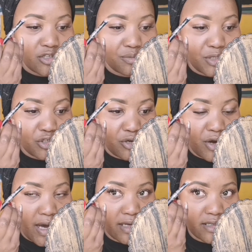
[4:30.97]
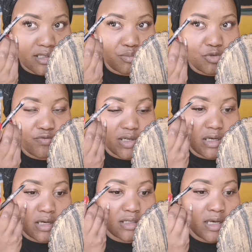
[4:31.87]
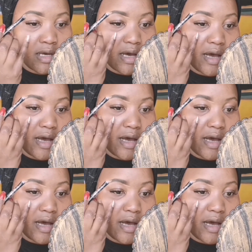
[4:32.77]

And to make sure your hand doesn't move a lot,